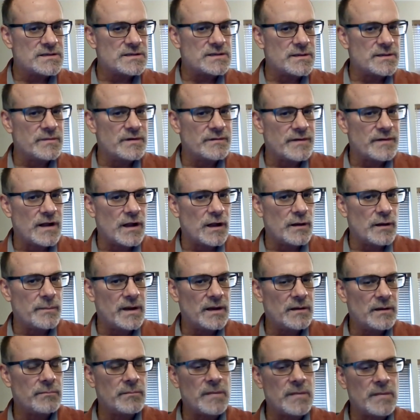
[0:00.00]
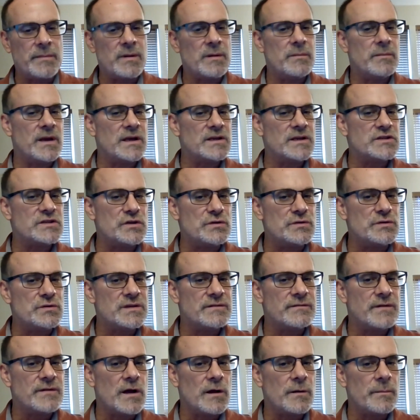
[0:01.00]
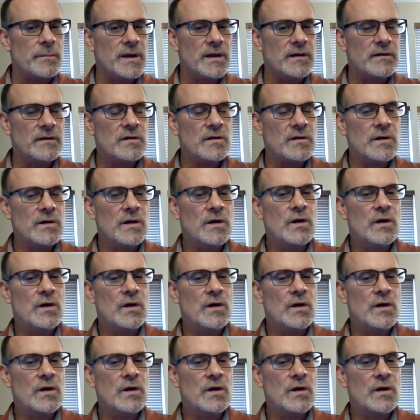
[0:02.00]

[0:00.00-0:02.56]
some development, maybe mixed use development.